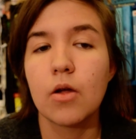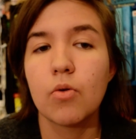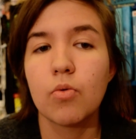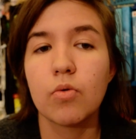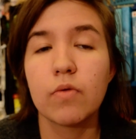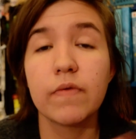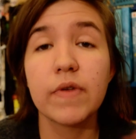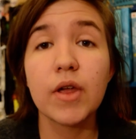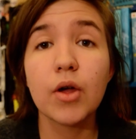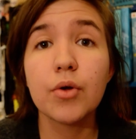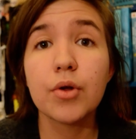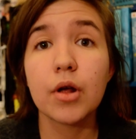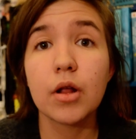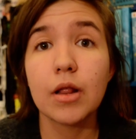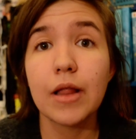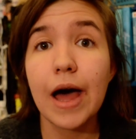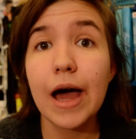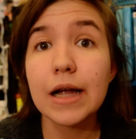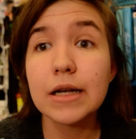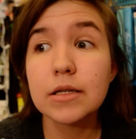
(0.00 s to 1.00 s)
revealed a
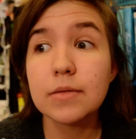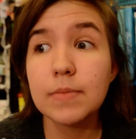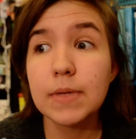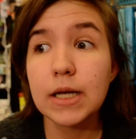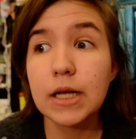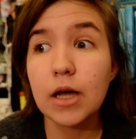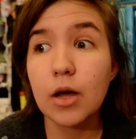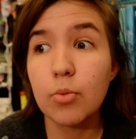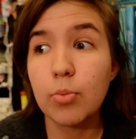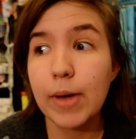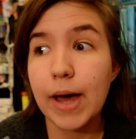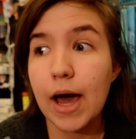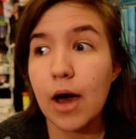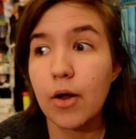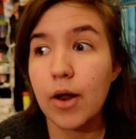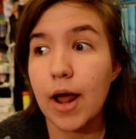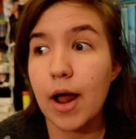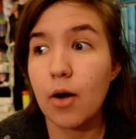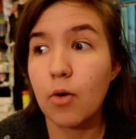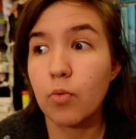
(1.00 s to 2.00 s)
lot to me
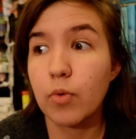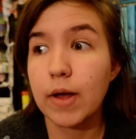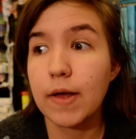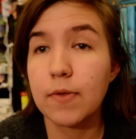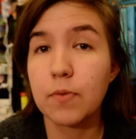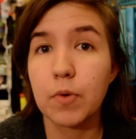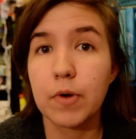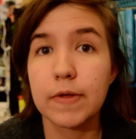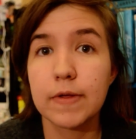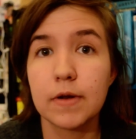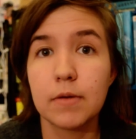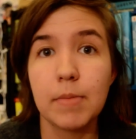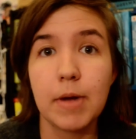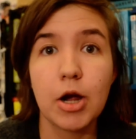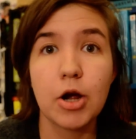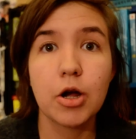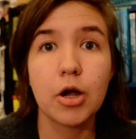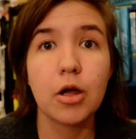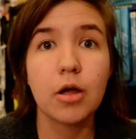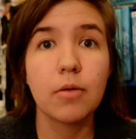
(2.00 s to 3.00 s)
about how race works in
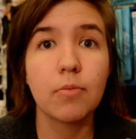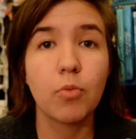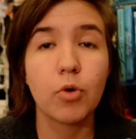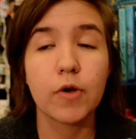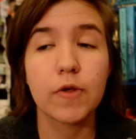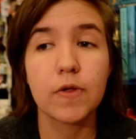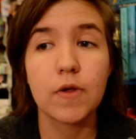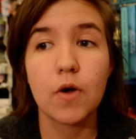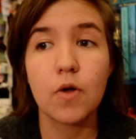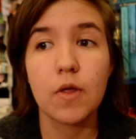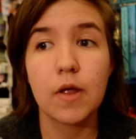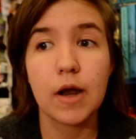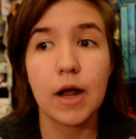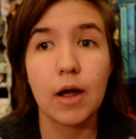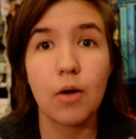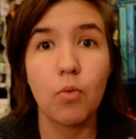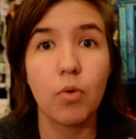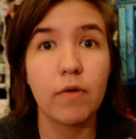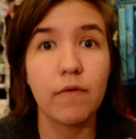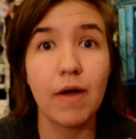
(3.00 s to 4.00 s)
America, more so than
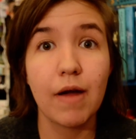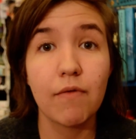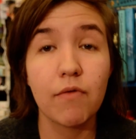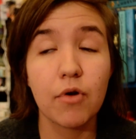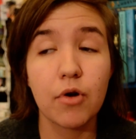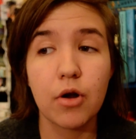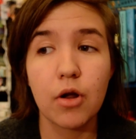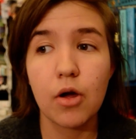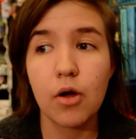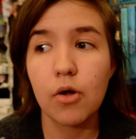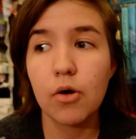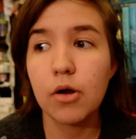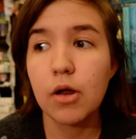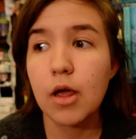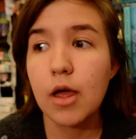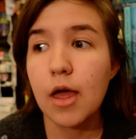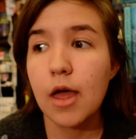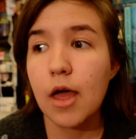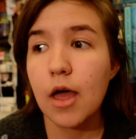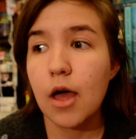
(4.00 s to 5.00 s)
I would have ever known
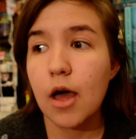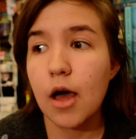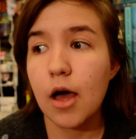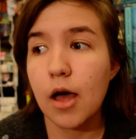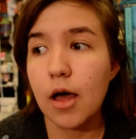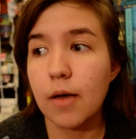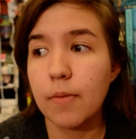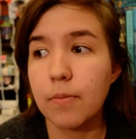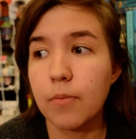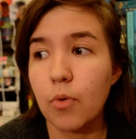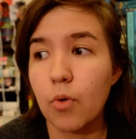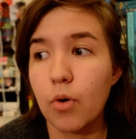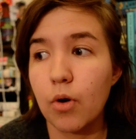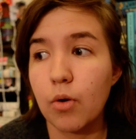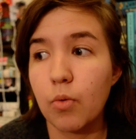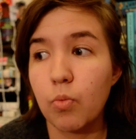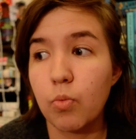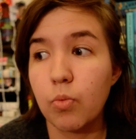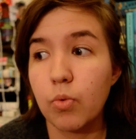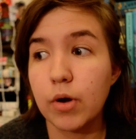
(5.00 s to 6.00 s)
um,
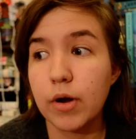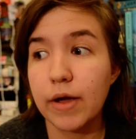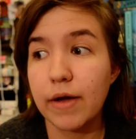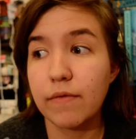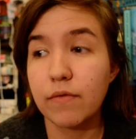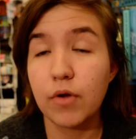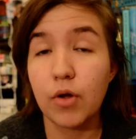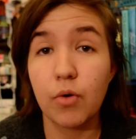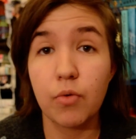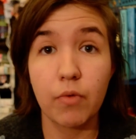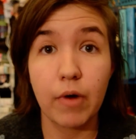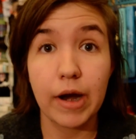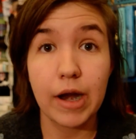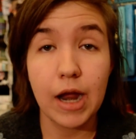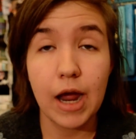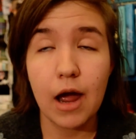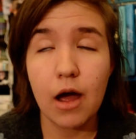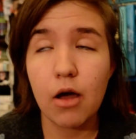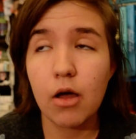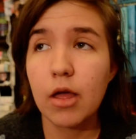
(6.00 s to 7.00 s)
or would have known right
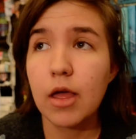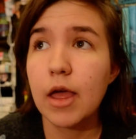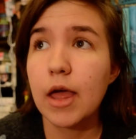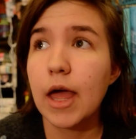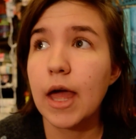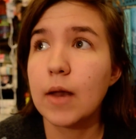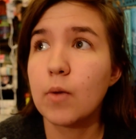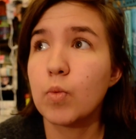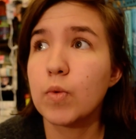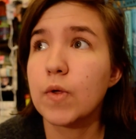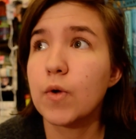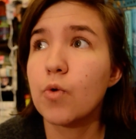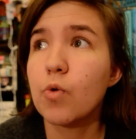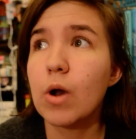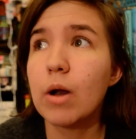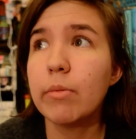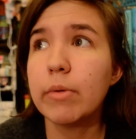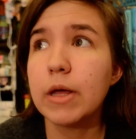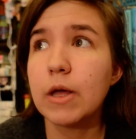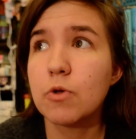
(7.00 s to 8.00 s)
now, and it was
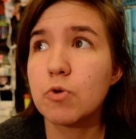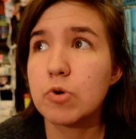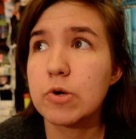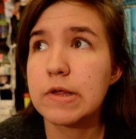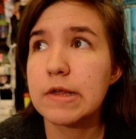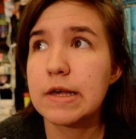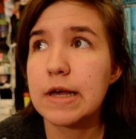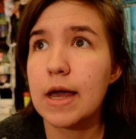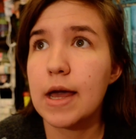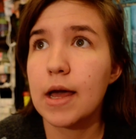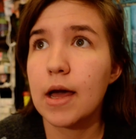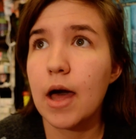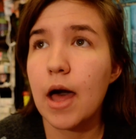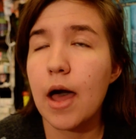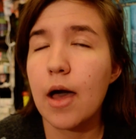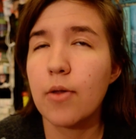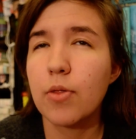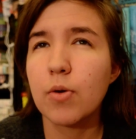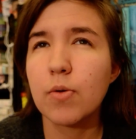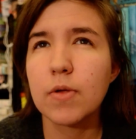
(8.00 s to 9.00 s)
incredibly interesting.
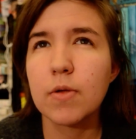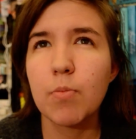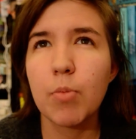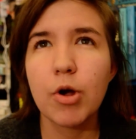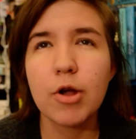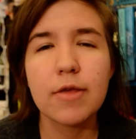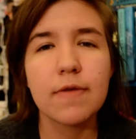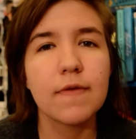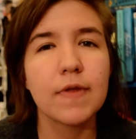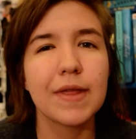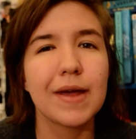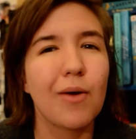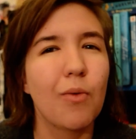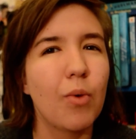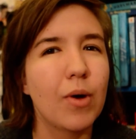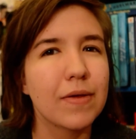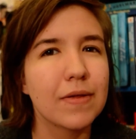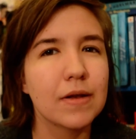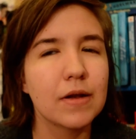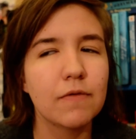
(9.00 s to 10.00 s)
There's some parts of it that I
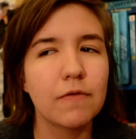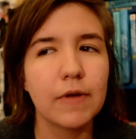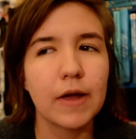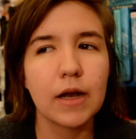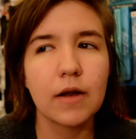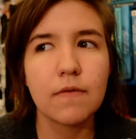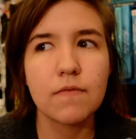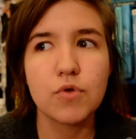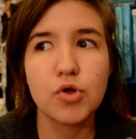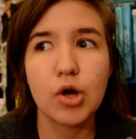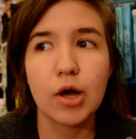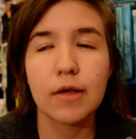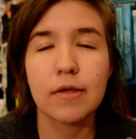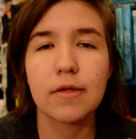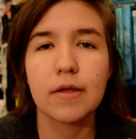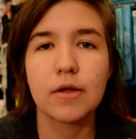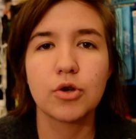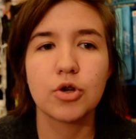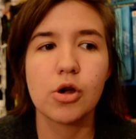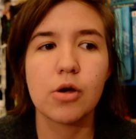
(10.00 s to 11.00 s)
wasn't a fan of,
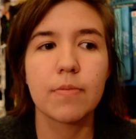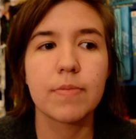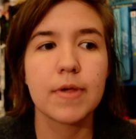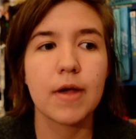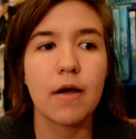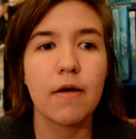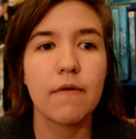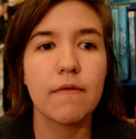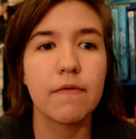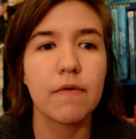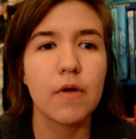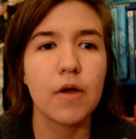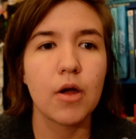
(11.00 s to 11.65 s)
just in terms of